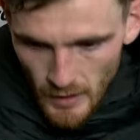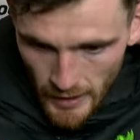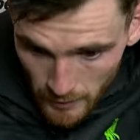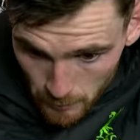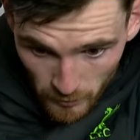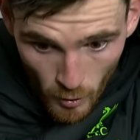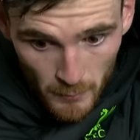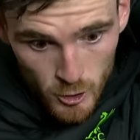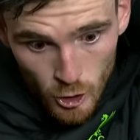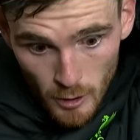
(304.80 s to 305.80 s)
Uh,
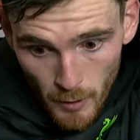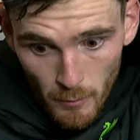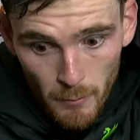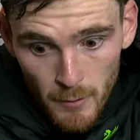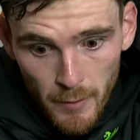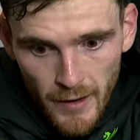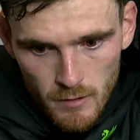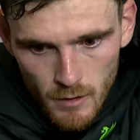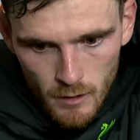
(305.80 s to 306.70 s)
performance could have probably been better.